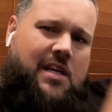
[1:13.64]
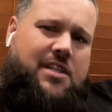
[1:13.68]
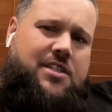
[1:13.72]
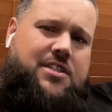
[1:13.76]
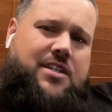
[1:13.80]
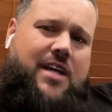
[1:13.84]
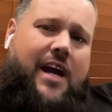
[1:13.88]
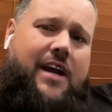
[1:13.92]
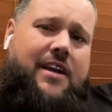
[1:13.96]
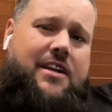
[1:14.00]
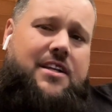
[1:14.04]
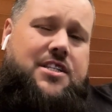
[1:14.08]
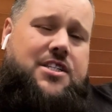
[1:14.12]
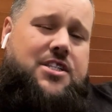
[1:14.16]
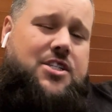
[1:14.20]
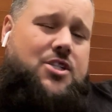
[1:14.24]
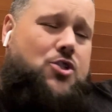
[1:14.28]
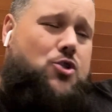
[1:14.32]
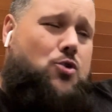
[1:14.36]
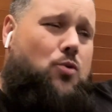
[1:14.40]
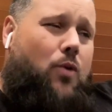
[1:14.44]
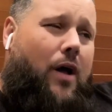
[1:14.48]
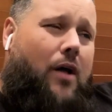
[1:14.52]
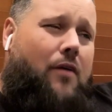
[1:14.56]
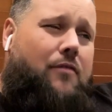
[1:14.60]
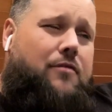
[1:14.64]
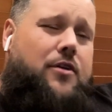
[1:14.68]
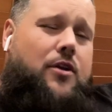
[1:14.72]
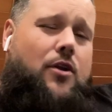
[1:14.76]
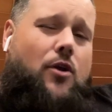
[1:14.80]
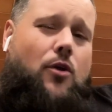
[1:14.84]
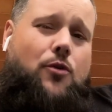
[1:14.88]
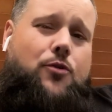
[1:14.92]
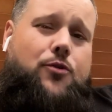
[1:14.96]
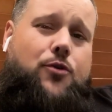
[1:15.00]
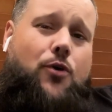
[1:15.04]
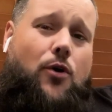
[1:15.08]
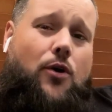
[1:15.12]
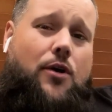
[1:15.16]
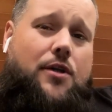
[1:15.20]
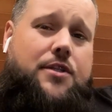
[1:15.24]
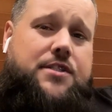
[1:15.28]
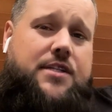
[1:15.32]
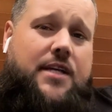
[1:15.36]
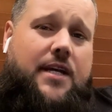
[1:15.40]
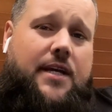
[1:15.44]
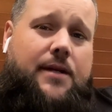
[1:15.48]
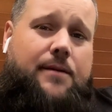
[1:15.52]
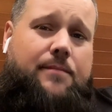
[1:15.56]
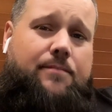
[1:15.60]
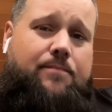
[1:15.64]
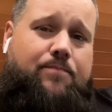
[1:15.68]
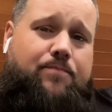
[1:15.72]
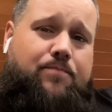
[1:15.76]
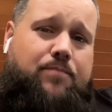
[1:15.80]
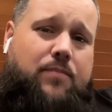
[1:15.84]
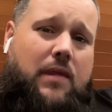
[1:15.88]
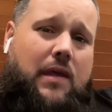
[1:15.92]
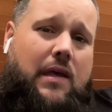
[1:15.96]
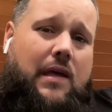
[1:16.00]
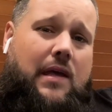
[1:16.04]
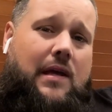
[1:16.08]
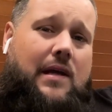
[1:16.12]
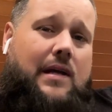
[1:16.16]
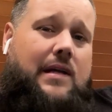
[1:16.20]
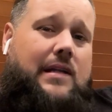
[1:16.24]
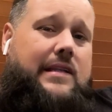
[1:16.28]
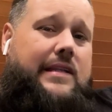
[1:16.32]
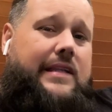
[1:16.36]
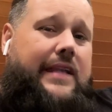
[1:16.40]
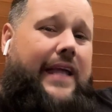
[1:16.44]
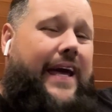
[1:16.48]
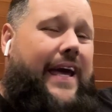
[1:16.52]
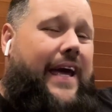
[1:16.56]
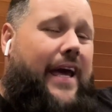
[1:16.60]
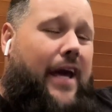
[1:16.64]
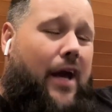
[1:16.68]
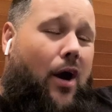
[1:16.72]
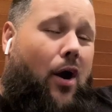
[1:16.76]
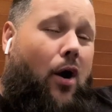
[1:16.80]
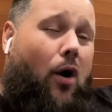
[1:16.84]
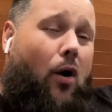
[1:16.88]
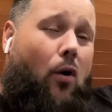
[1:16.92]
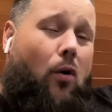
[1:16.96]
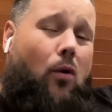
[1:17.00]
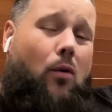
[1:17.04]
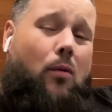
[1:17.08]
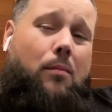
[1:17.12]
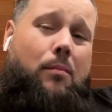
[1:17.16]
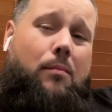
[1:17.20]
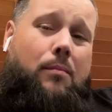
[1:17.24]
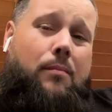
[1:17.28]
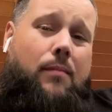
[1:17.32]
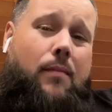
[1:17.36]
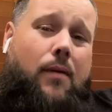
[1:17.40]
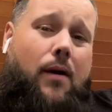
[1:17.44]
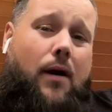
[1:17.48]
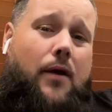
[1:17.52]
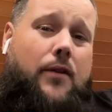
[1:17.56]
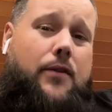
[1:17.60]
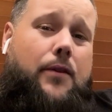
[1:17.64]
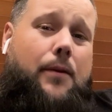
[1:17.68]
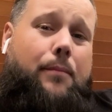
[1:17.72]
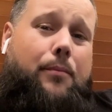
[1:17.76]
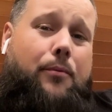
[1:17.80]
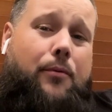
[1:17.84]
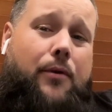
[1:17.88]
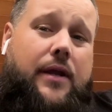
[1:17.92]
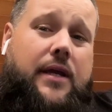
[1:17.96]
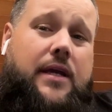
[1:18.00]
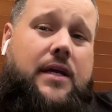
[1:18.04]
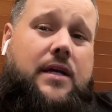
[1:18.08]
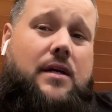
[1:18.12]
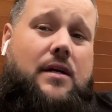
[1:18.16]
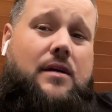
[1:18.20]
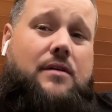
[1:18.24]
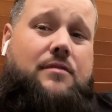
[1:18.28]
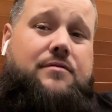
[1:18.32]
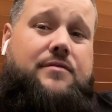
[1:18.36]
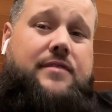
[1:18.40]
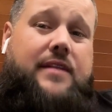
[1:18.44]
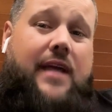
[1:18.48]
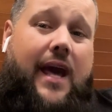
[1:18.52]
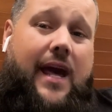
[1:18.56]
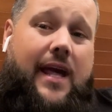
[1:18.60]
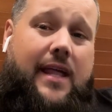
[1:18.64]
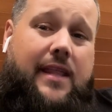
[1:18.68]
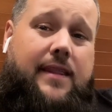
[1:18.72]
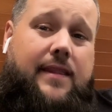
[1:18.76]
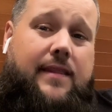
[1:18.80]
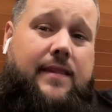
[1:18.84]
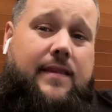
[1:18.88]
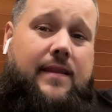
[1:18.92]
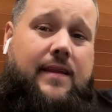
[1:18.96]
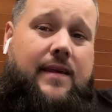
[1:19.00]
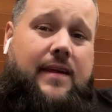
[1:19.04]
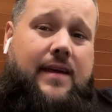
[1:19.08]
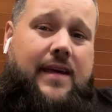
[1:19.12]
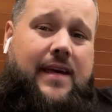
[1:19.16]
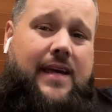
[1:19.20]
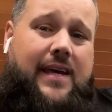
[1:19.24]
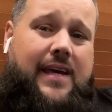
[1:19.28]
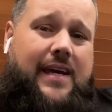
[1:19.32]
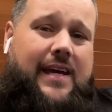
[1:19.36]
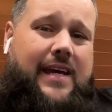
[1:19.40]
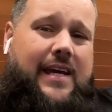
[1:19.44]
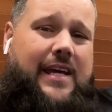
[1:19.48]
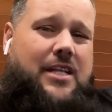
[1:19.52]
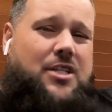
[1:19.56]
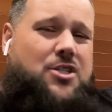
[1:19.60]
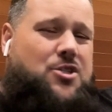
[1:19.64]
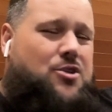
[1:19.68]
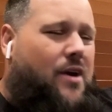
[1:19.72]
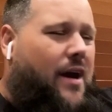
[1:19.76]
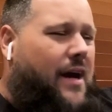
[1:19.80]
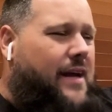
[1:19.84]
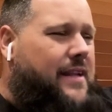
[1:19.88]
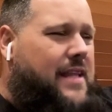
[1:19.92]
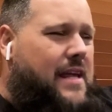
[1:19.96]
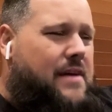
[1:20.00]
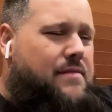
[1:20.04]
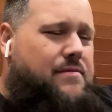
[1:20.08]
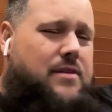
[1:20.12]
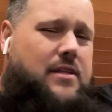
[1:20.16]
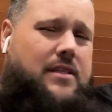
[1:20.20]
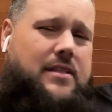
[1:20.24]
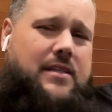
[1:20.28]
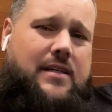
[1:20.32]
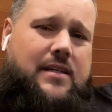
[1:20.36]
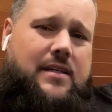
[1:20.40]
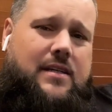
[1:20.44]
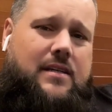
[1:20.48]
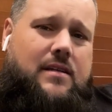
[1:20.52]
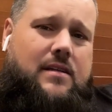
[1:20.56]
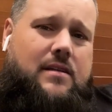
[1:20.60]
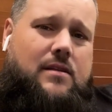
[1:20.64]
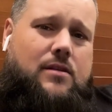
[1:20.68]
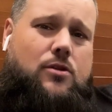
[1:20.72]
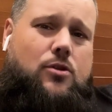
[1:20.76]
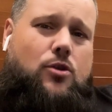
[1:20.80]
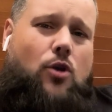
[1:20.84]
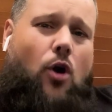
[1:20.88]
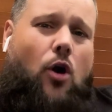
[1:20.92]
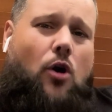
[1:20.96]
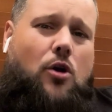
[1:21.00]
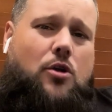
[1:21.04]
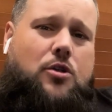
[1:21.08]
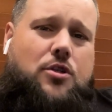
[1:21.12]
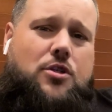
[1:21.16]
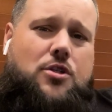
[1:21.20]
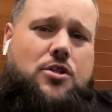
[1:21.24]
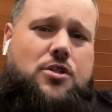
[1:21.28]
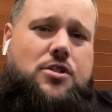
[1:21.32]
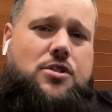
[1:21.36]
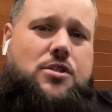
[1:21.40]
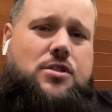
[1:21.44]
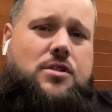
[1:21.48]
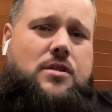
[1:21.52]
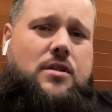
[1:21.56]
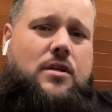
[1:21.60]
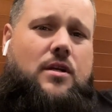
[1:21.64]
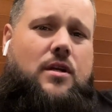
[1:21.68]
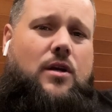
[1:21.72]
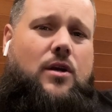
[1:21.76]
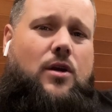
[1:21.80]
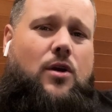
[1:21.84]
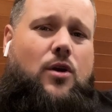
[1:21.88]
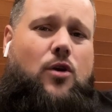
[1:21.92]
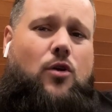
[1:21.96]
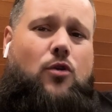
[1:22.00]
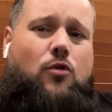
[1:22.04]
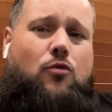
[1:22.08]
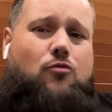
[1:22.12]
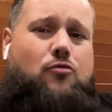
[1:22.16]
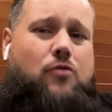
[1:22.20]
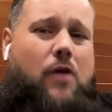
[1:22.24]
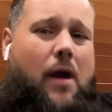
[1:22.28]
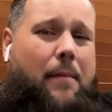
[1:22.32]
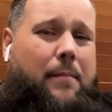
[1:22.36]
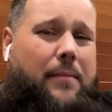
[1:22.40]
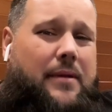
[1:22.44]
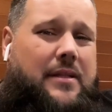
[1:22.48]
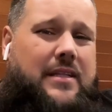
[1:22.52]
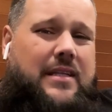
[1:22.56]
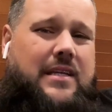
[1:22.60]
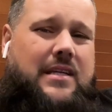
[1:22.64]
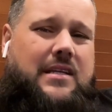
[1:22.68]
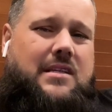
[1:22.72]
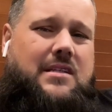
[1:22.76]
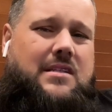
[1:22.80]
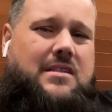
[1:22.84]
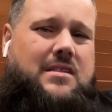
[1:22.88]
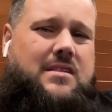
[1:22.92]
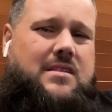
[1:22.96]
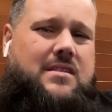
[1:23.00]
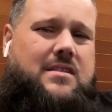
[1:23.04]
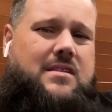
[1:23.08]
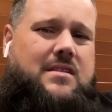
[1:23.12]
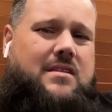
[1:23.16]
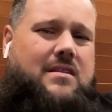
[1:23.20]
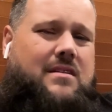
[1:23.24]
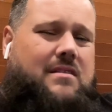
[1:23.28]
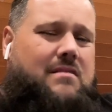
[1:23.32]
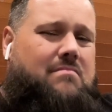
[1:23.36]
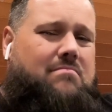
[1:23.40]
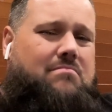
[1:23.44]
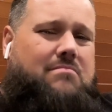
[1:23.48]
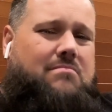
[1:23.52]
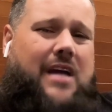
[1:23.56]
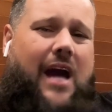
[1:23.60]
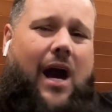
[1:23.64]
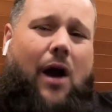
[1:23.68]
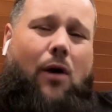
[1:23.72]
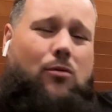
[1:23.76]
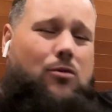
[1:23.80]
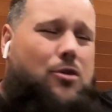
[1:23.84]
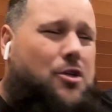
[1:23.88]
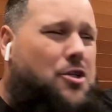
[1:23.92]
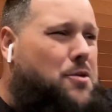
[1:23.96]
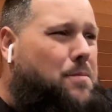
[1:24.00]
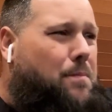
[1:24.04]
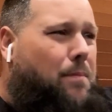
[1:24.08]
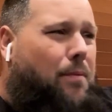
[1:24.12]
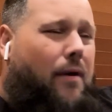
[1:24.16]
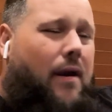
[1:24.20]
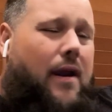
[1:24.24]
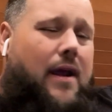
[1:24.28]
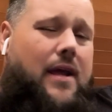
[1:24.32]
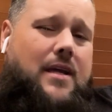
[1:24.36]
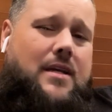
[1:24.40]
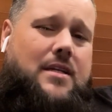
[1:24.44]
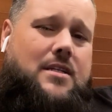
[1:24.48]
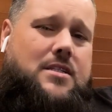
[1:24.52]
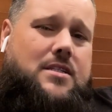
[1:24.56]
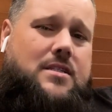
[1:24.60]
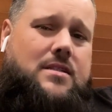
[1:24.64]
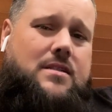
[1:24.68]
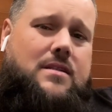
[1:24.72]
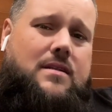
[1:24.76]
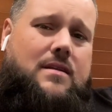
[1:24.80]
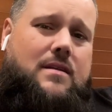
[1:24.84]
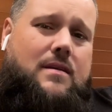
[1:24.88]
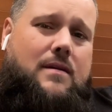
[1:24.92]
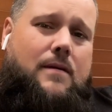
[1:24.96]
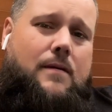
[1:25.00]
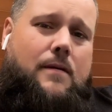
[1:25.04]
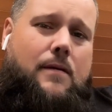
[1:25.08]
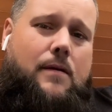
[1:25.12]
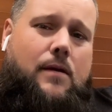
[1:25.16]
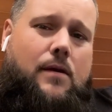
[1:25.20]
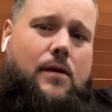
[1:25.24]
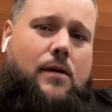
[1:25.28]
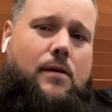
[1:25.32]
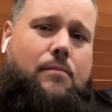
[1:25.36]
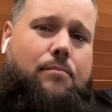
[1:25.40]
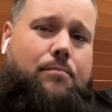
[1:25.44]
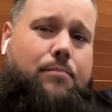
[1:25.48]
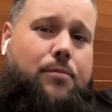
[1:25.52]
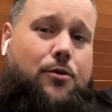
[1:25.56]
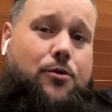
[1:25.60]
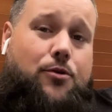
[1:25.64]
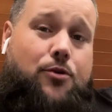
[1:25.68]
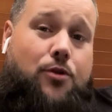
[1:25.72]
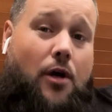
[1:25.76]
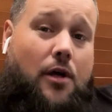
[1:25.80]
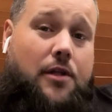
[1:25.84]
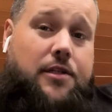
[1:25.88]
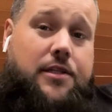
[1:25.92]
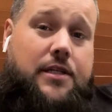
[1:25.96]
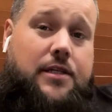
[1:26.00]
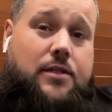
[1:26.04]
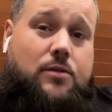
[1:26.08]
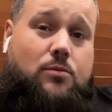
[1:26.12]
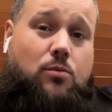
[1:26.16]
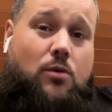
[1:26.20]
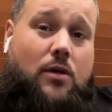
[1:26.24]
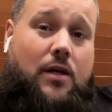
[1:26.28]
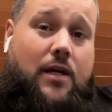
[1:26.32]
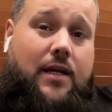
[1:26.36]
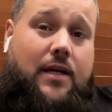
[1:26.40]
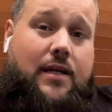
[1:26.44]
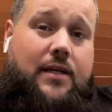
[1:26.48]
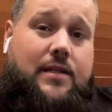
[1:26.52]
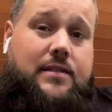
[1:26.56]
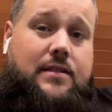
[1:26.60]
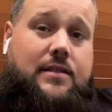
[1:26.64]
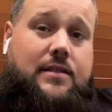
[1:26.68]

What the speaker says: Jairus' 12-year-old daughter lay at home on the brink of death. He tried everything: doctors, remedies, countless prayers, but nothing had worked.